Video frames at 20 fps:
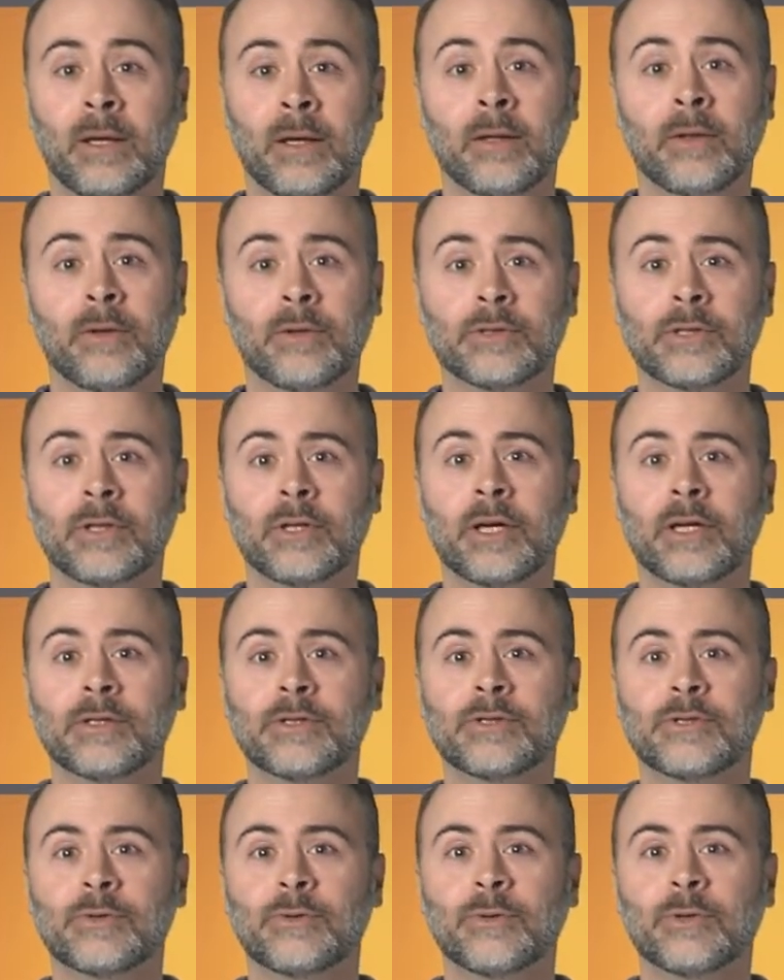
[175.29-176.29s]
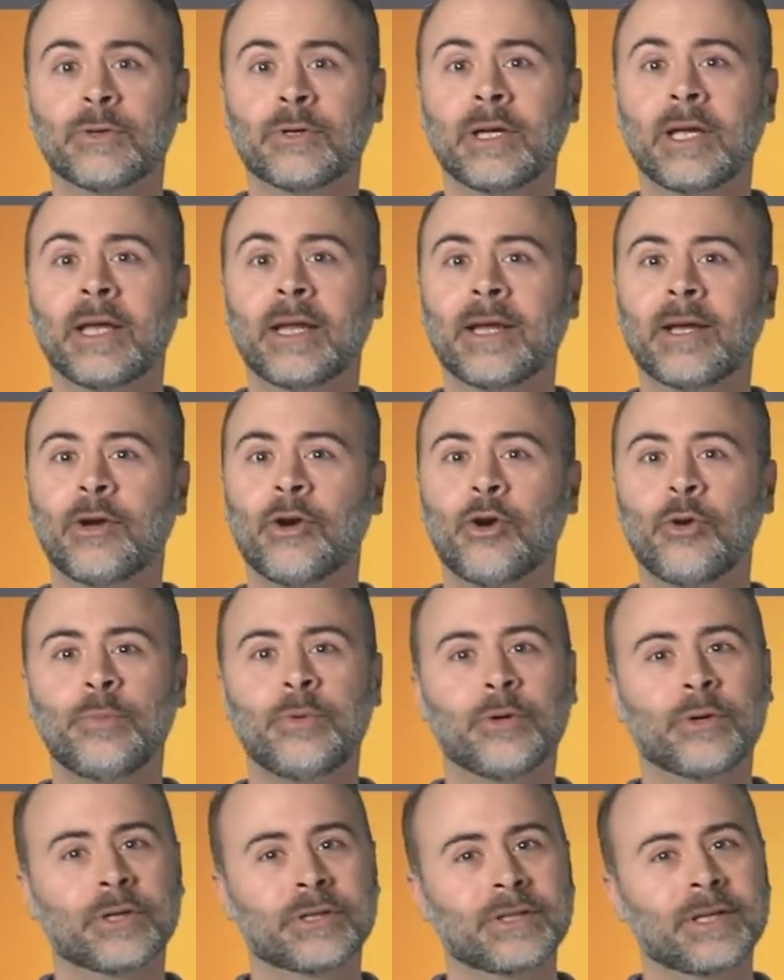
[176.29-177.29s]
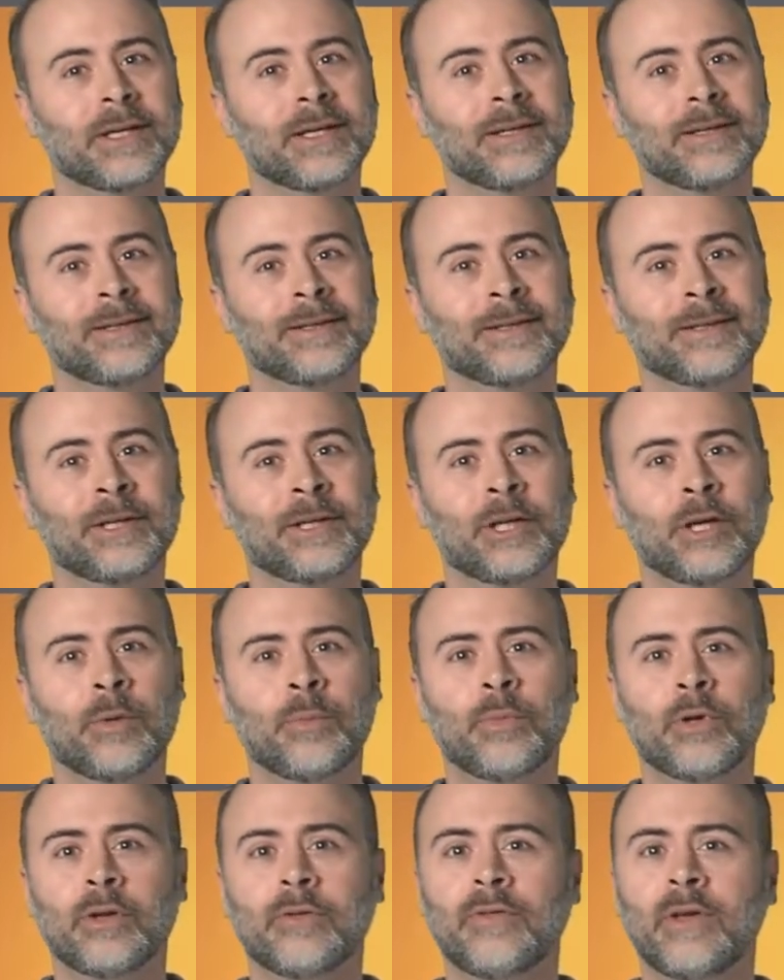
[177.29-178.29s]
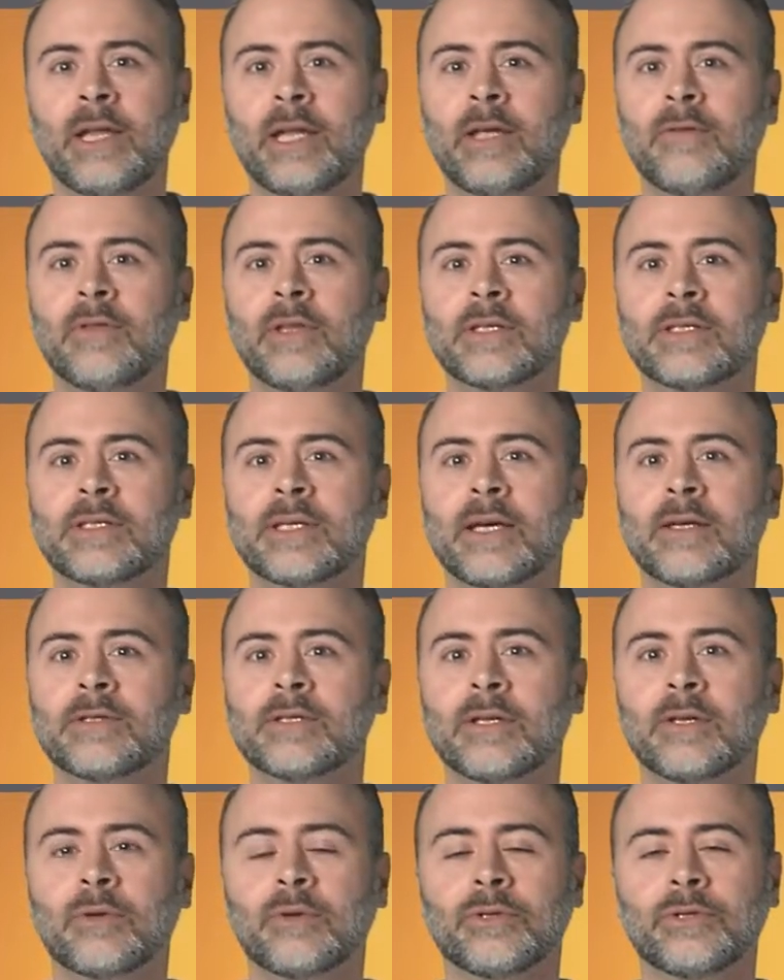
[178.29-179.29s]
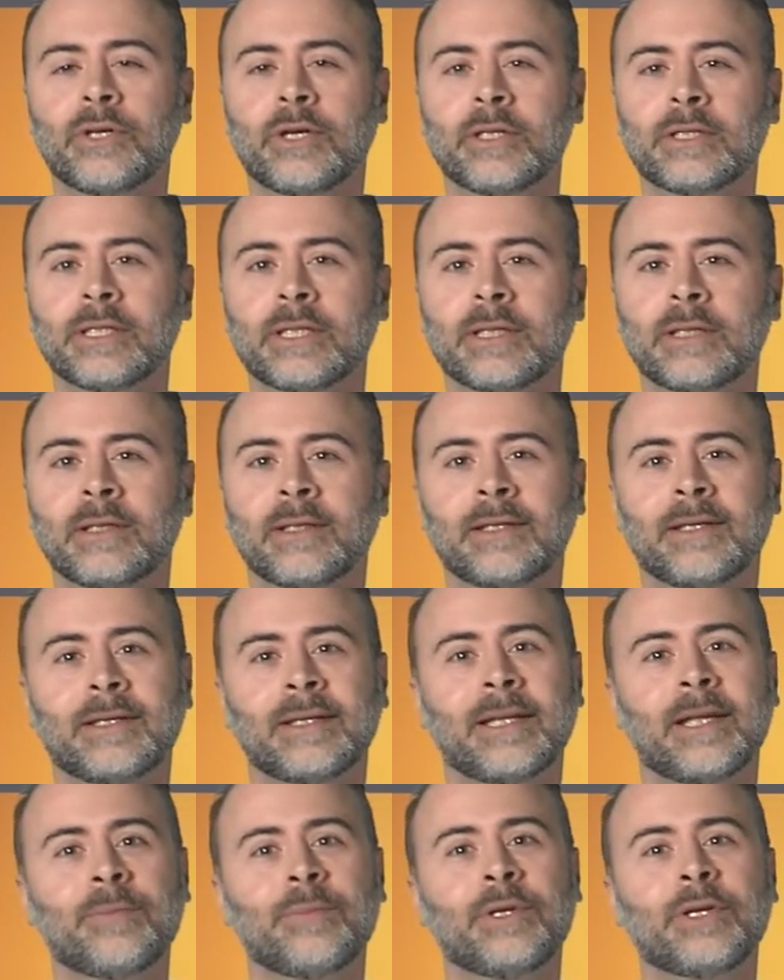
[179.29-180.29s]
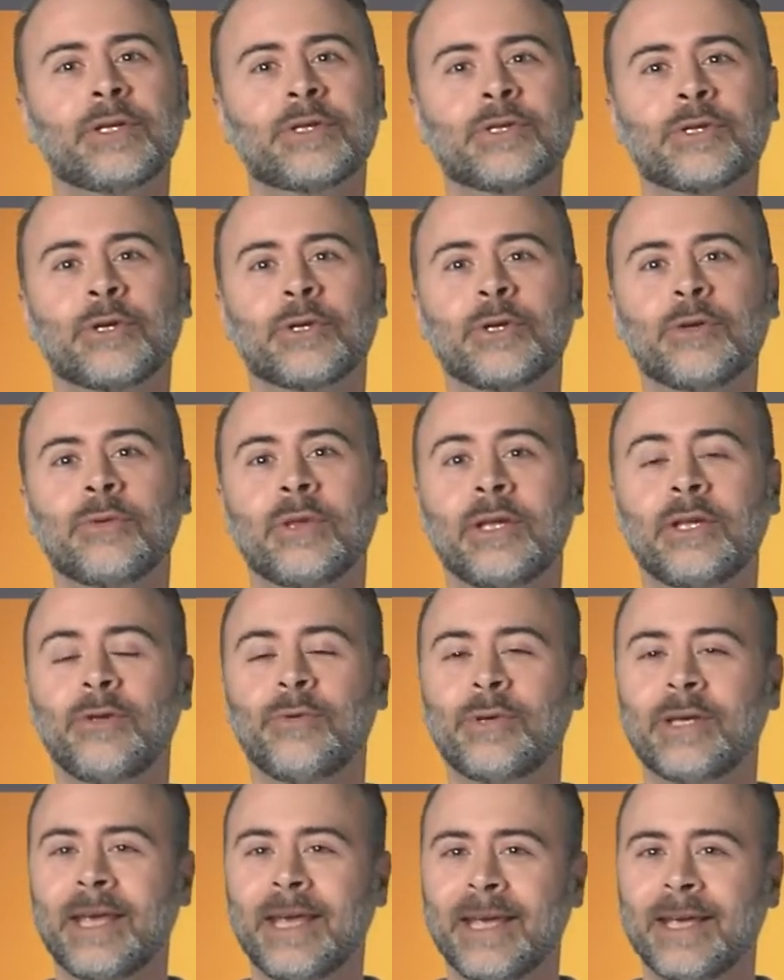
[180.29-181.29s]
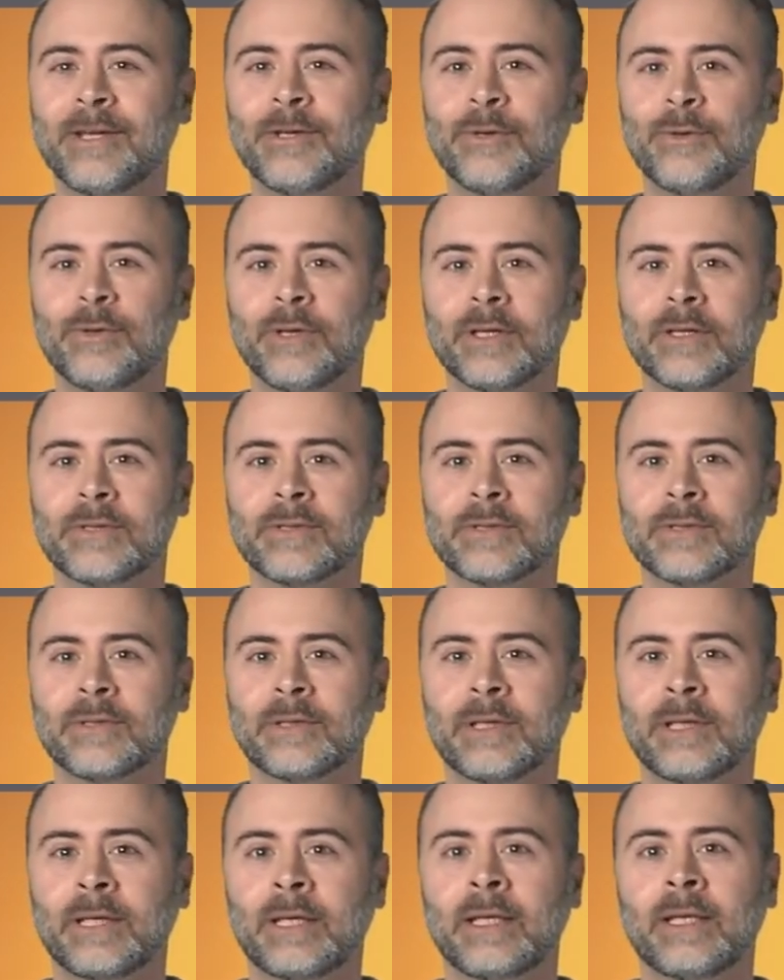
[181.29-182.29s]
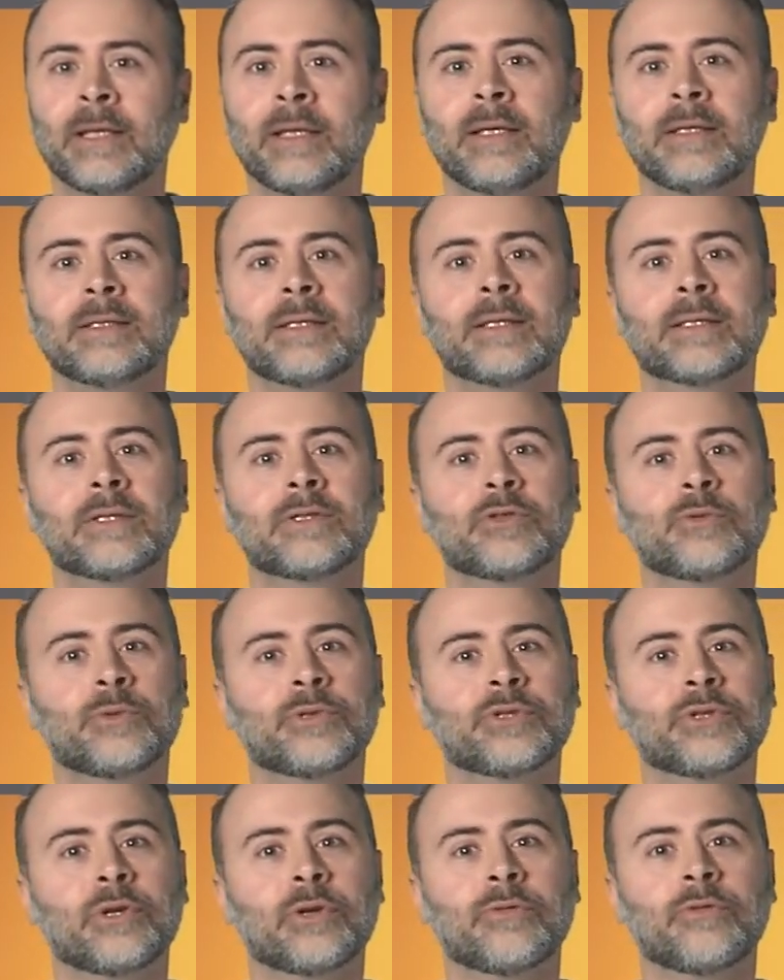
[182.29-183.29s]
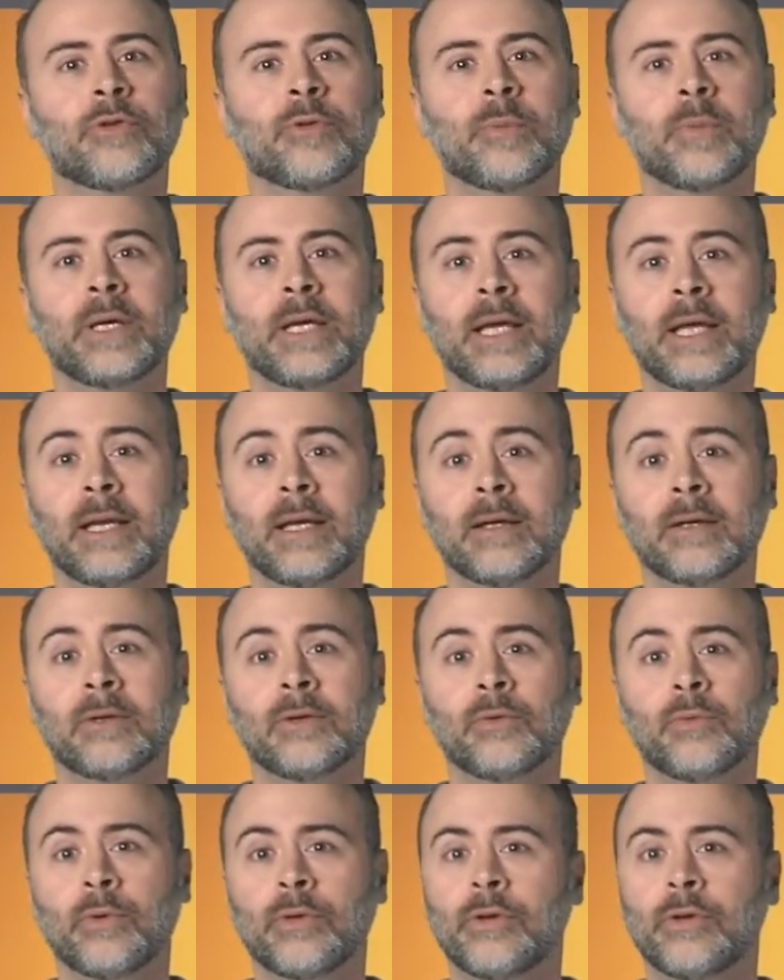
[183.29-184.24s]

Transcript: There's a lot in store, and I hope you're excited. But if any of this sounds a little daunting, let me assure you that you can do this. These lessons will start from the beginning, with